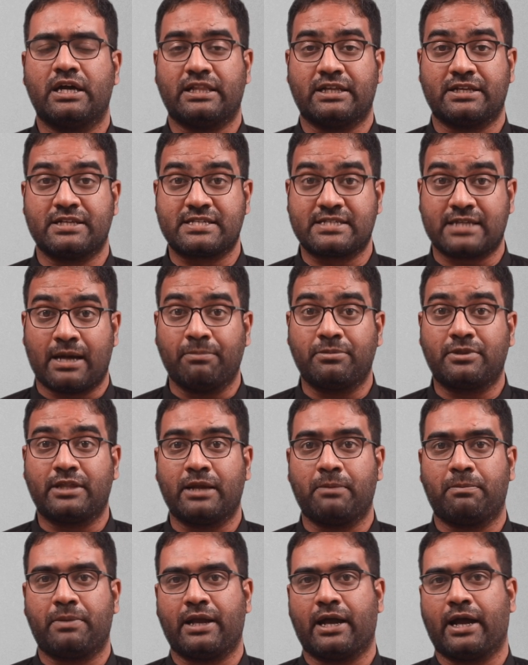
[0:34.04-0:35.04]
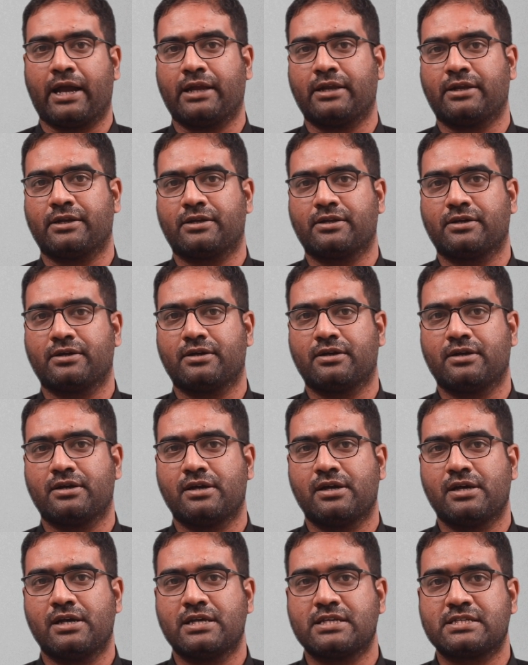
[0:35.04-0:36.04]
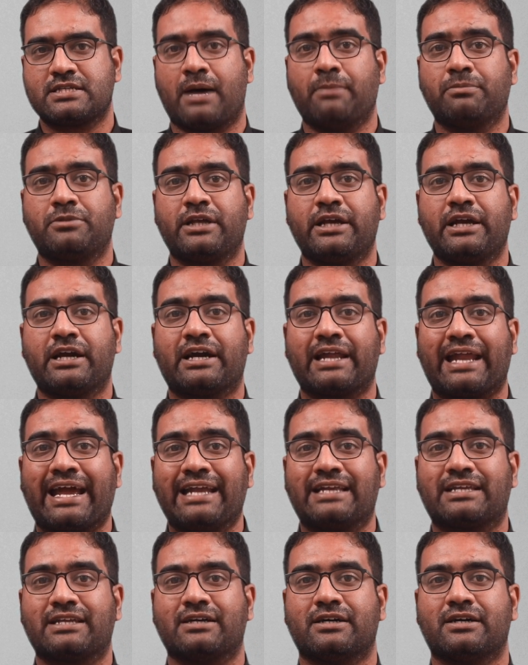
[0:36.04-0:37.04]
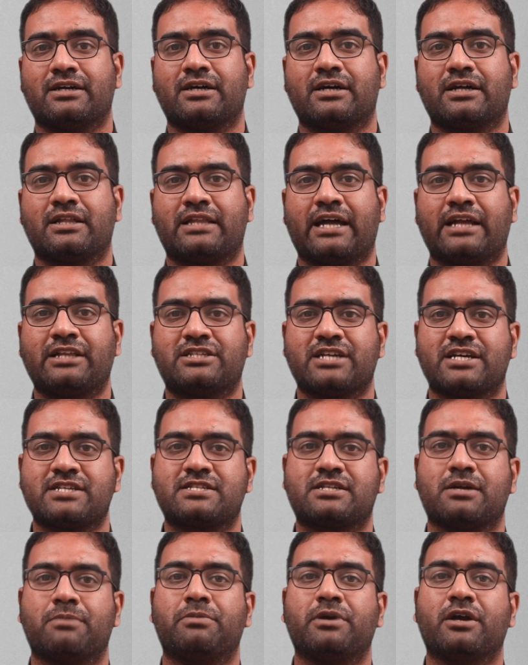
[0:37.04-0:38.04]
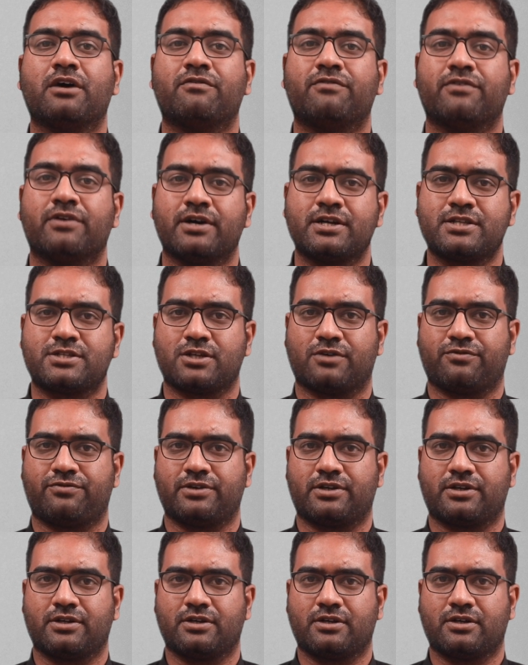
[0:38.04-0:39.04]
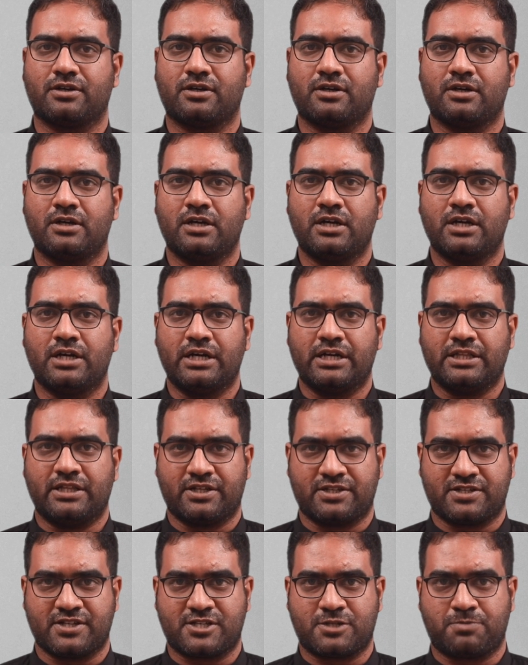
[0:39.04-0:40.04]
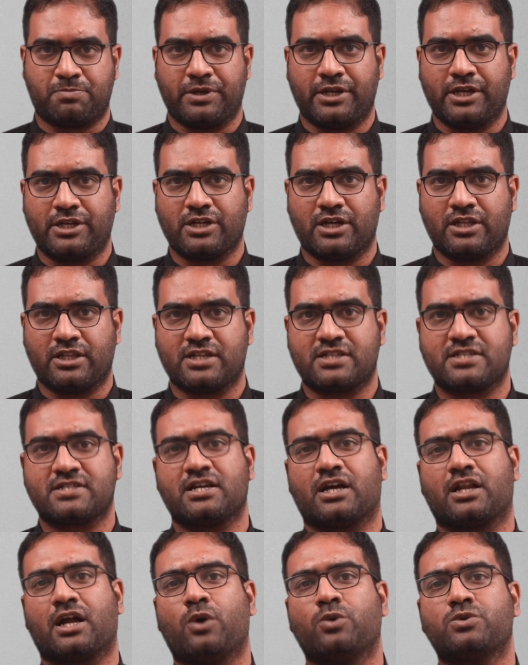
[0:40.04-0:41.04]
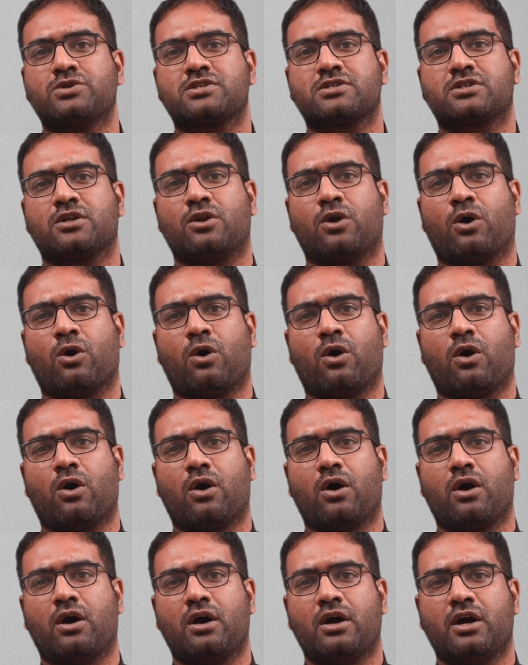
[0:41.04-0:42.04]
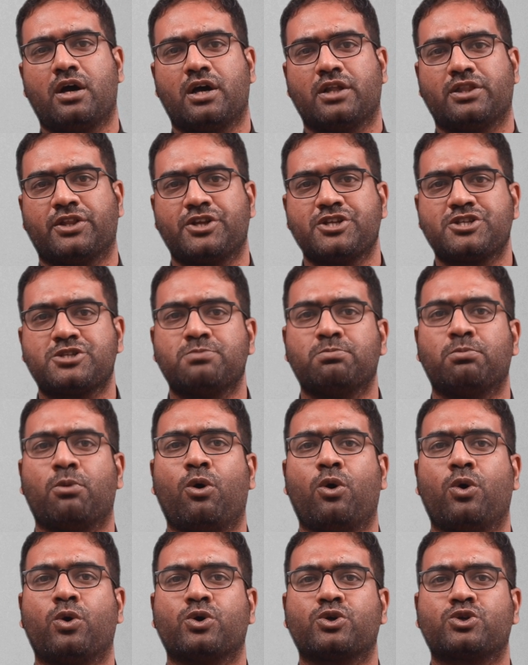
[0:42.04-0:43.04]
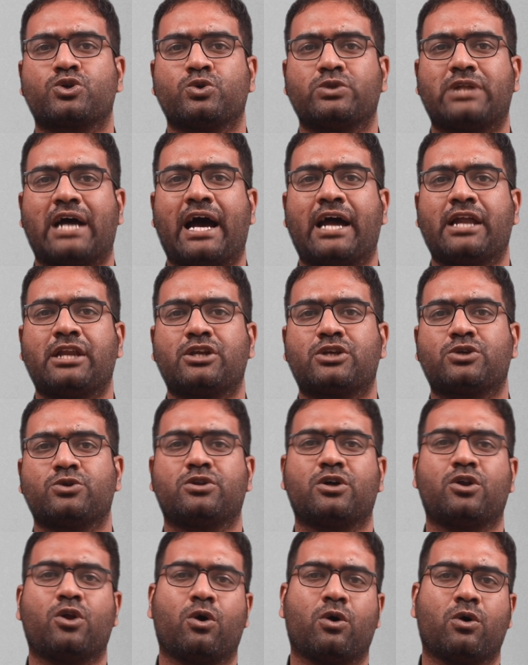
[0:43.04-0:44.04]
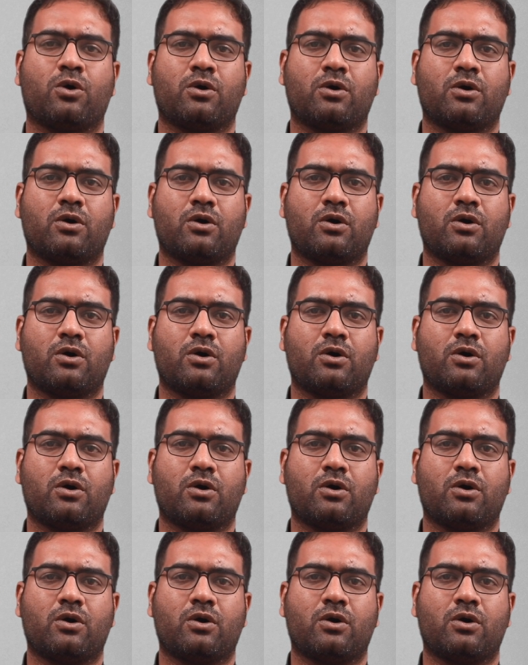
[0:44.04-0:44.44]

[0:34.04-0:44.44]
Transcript: There is something behind it, something greater than just the mere words of it. There is a spirit that surrounds the law. There is more to than to the law.